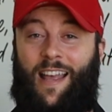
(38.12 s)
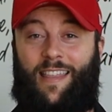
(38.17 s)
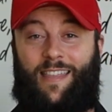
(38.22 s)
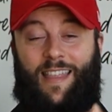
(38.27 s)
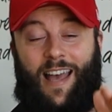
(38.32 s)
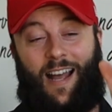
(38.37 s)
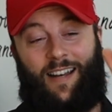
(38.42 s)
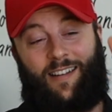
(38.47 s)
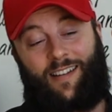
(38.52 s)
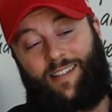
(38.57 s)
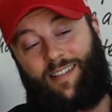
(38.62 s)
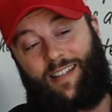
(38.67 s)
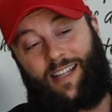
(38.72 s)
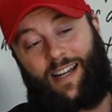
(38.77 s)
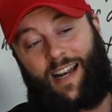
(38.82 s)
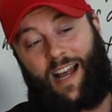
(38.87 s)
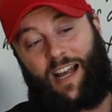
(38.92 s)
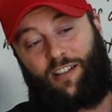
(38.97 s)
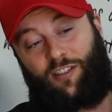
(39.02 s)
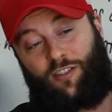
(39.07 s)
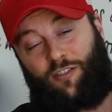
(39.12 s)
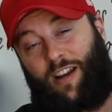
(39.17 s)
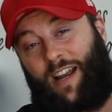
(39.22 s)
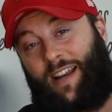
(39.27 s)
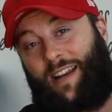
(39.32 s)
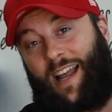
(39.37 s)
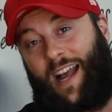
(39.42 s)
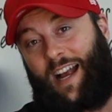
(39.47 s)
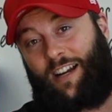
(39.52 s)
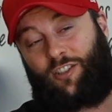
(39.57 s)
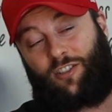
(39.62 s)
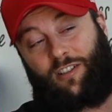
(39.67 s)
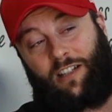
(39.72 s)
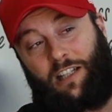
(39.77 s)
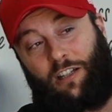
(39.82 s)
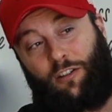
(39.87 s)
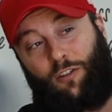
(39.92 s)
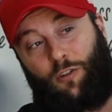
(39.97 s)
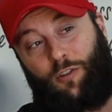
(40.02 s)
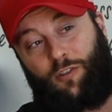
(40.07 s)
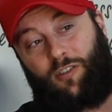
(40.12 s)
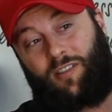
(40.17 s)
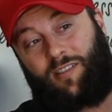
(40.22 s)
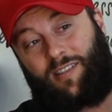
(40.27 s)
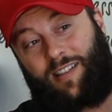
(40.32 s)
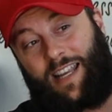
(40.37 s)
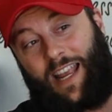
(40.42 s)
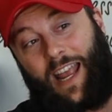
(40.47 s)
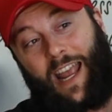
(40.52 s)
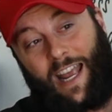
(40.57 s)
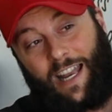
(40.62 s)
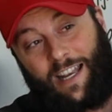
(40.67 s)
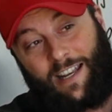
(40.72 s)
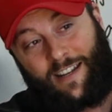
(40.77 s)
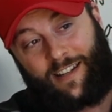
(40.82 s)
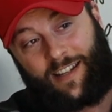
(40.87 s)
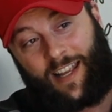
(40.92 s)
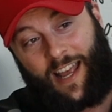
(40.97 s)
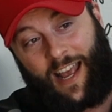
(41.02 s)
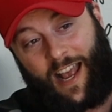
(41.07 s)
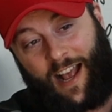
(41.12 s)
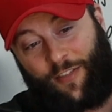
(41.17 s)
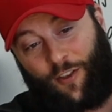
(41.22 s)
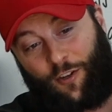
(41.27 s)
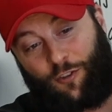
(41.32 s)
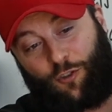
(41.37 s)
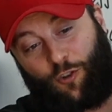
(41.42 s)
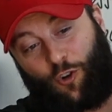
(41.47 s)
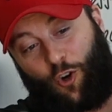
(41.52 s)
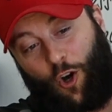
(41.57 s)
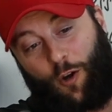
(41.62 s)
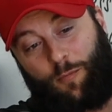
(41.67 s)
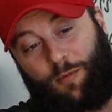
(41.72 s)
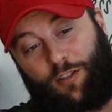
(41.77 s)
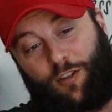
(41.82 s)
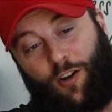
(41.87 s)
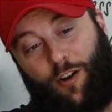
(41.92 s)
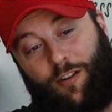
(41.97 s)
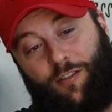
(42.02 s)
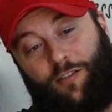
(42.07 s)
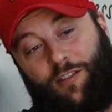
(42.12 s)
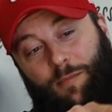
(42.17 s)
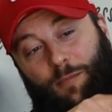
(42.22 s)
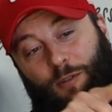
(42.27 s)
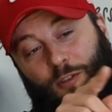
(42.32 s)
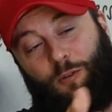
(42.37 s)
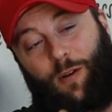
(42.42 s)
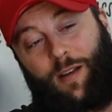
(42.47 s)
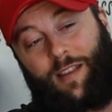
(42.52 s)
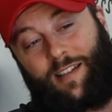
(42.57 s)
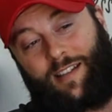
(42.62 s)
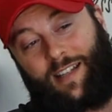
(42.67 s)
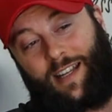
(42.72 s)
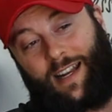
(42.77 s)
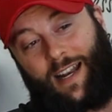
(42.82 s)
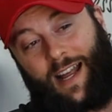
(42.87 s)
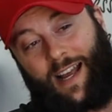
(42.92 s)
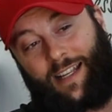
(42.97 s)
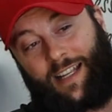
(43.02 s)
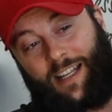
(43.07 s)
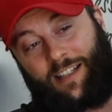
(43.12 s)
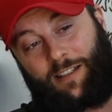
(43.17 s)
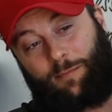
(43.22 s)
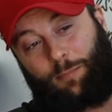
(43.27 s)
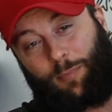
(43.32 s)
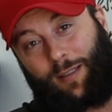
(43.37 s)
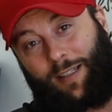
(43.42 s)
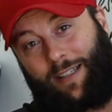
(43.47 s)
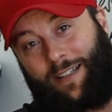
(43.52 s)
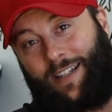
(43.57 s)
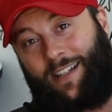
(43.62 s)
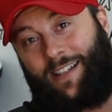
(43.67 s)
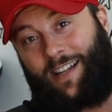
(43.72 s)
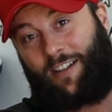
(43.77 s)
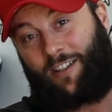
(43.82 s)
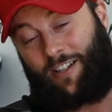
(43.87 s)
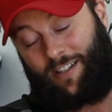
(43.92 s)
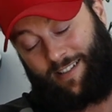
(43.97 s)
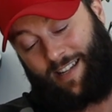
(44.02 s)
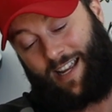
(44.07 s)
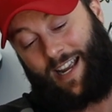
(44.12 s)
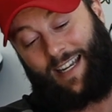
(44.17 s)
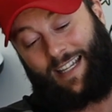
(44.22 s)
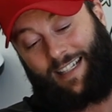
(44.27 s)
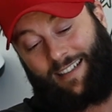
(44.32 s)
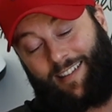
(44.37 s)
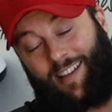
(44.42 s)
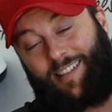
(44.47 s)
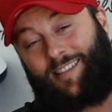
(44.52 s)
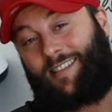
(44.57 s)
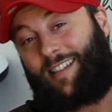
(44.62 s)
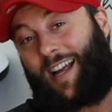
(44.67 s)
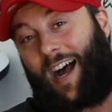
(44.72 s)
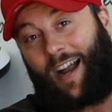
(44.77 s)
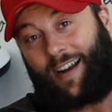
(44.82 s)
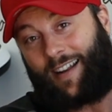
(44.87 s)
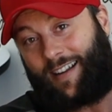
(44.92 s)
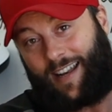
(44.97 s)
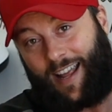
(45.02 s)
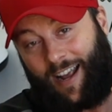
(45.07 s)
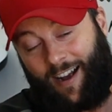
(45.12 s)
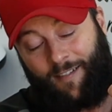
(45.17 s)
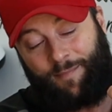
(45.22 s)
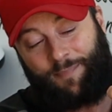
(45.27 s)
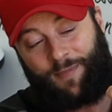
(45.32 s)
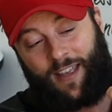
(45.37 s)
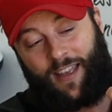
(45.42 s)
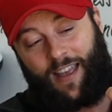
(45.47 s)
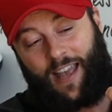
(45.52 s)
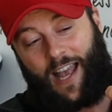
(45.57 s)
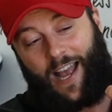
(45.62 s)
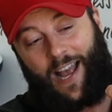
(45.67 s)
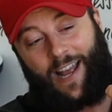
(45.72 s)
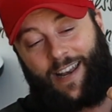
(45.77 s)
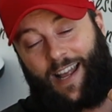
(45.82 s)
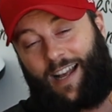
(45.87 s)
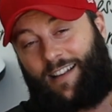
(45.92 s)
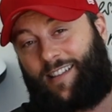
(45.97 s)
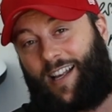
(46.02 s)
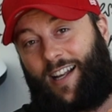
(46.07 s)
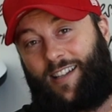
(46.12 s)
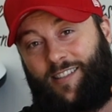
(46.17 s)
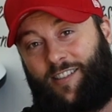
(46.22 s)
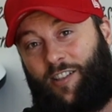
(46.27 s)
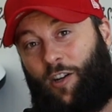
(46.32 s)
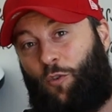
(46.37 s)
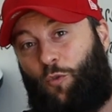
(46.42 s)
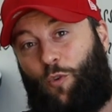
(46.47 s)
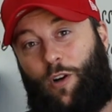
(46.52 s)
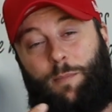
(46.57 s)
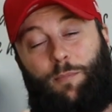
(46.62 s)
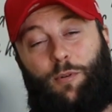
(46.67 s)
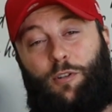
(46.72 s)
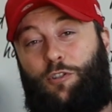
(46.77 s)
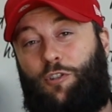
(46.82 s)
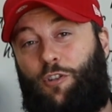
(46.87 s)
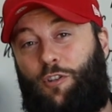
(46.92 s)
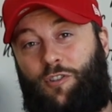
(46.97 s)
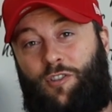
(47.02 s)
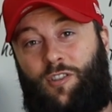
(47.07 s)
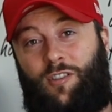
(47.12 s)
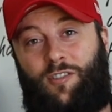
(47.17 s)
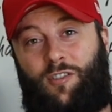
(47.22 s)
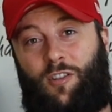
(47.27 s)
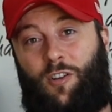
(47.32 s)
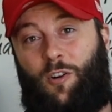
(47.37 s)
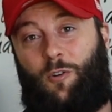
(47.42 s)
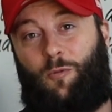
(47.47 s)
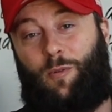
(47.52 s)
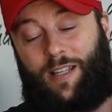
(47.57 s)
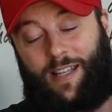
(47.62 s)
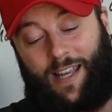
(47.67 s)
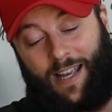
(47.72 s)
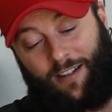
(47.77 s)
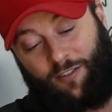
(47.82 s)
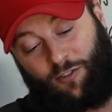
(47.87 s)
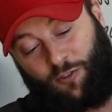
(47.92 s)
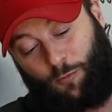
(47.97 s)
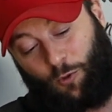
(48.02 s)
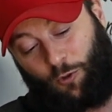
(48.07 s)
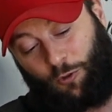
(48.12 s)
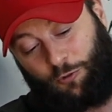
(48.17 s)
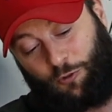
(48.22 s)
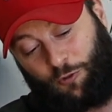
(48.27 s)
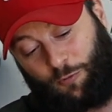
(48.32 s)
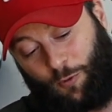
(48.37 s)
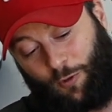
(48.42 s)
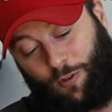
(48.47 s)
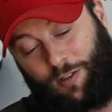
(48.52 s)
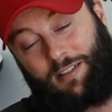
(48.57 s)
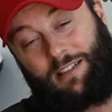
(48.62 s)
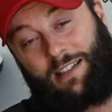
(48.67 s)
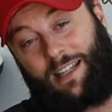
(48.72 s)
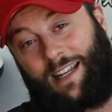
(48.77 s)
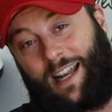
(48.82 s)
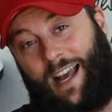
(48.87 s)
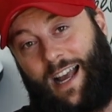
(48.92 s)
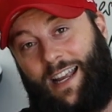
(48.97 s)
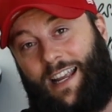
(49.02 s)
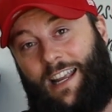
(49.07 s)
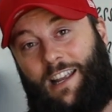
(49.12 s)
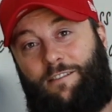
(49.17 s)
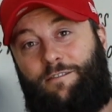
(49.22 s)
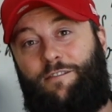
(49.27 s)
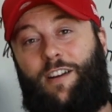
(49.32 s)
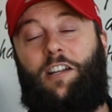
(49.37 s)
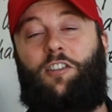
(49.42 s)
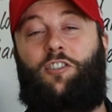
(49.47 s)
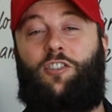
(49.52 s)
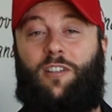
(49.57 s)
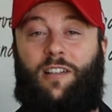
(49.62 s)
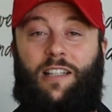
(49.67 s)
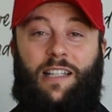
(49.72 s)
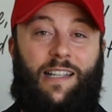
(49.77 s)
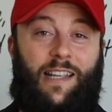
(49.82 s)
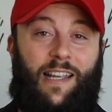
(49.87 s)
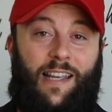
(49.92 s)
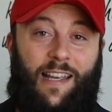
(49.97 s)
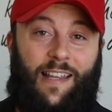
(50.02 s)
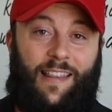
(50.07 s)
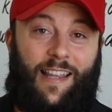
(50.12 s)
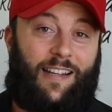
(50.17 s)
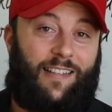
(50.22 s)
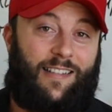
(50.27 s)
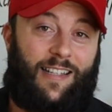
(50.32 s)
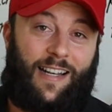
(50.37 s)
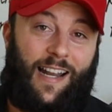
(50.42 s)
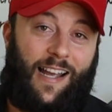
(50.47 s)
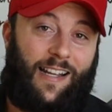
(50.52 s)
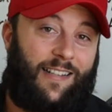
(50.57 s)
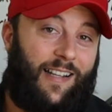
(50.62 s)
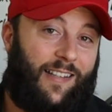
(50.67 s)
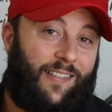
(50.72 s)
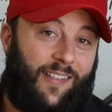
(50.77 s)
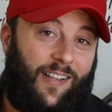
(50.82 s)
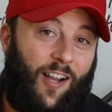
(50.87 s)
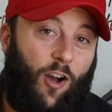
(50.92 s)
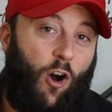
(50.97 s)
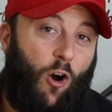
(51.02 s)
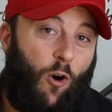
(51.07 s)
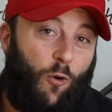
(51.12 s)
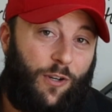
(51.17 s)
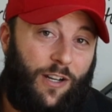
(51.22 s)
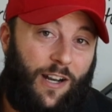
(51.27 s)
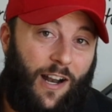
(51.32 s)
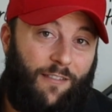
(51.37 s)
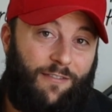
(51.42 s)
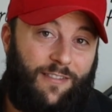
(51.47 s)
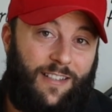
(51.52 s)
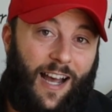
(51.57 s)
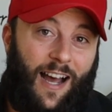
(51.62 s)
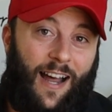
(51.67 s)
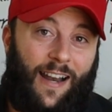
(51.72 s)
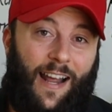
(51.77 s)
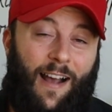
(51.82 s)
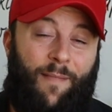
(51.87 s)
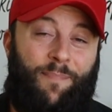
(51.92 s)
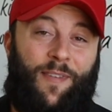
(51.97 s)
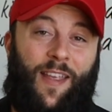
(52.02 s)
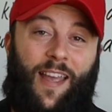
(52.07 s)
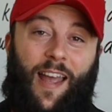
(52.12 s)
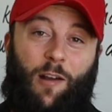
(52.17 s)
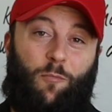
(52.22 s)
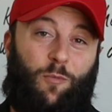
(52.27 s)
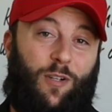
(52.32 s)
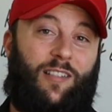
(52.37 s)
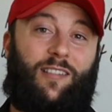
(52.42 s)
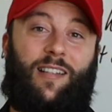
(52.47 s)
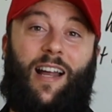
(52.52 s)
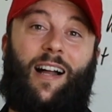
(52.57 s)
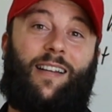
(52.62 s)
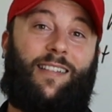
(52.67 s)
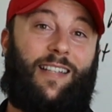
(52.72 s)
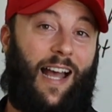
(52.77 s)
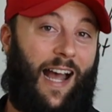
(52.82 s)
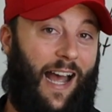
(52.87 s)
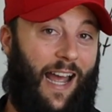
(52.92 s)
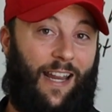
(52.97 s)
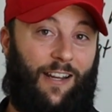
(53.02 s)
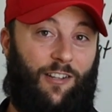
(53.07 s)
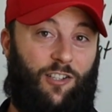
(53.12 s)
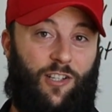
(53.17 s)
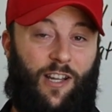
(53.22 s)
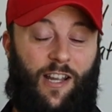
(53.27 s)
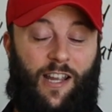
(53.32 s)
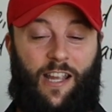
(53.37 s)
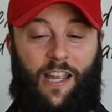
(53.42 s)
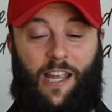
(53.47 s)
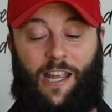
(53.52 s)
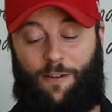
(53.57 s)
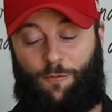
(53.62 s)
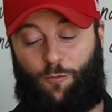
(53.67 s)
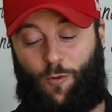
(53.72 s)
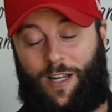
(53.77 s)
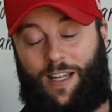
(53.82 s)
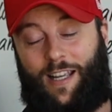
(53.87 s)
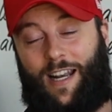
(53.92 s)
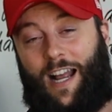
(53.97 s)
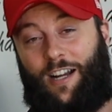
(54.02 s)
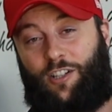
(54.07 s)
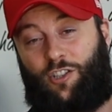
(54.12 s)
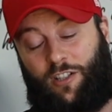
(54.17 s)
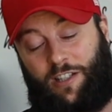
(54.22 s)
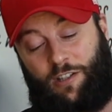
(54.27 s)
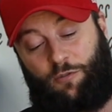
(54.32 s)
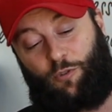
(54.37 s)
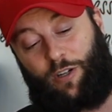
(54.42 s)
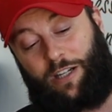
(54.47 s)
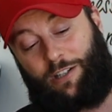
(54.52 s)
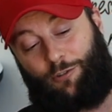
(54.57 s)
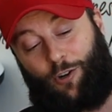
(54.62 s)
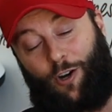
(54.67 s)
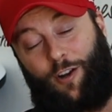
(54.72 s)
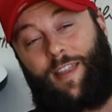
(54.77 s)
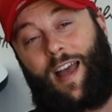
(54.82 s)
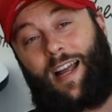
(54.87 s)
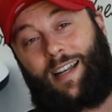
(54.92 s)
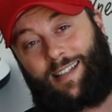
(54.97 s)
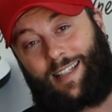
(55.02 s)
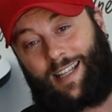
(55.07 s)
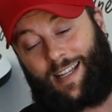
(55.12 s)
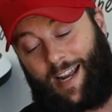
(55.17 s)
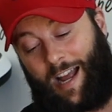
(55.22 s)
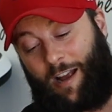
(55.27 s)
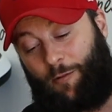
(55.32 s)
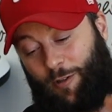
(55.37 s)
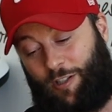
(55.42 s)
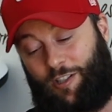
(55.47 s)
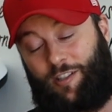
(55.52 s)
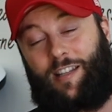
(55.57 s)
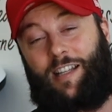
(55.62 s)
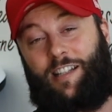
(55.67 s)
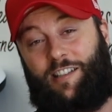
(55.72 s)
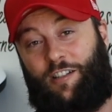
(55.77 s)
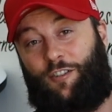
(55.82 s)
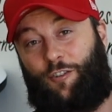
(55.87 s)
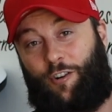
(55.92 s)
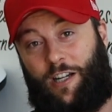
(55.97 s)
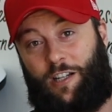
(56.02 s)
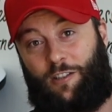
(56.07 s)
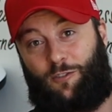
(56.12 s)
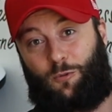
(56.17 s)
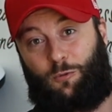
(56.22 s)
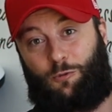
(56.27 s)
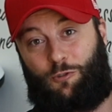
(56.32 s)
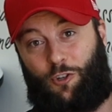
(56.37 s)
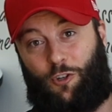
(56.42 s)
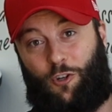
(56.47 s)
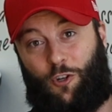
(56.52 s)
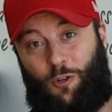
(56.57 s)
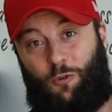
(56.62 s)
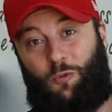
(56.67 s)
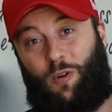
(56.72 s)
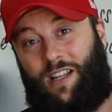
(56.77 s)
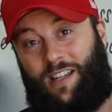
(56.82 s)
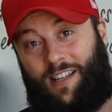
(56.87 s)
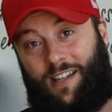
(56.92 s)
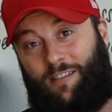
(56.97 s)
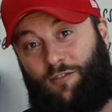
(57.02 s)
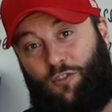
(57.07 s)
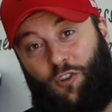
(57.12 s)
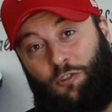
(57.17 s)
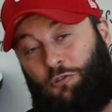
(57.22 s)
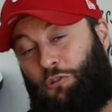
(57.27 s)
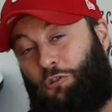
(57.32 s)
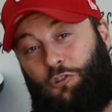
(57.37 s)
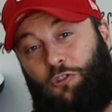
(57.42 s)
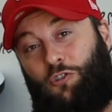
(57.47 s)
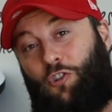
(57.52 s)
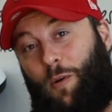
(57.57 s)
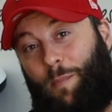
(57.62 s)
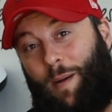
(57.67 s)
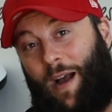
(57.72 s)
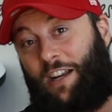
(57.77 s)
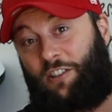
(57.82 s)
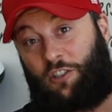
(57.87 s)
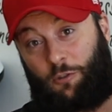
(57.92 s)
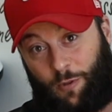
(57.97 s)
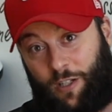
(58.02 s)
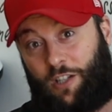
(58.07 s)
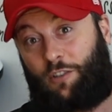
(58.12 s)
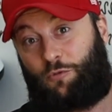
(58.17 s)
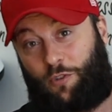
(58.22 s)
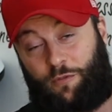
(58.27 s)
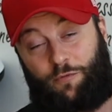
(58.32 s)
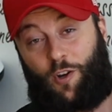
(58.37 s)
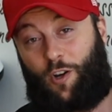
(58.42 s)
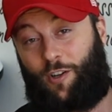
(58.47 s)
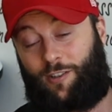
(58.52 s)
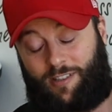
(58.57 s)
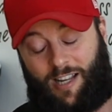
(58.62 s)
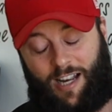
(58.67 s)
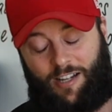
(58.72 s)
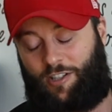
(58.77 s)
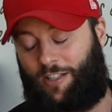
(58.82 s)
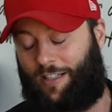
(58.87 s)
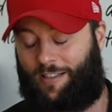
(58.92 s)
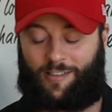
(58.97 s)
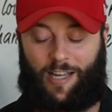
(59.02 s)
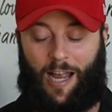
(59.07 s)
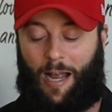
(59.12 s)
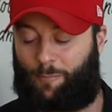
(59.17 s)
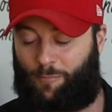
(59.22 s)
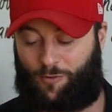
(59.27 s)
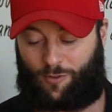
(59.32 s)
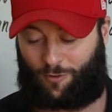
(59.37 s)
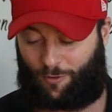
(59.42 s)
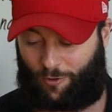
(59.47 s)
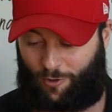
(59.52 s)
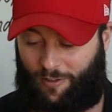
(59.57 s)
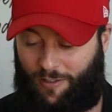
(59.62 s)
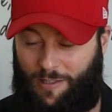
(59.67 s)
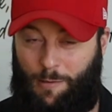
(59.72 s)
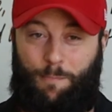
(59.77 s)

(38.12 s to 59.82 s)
that DNA strand actually loses the end, and those chromosomes in between the DNA get depleted, containing less data now. And as that cell reproduces, we get smaller and smaller DNA. Eventually, that DNA doesn't hold enough data and we start to age. If we can actually regrow that DNA, which these ingredients will do, we can not just stop aging, we can reverse aging. It's absolutely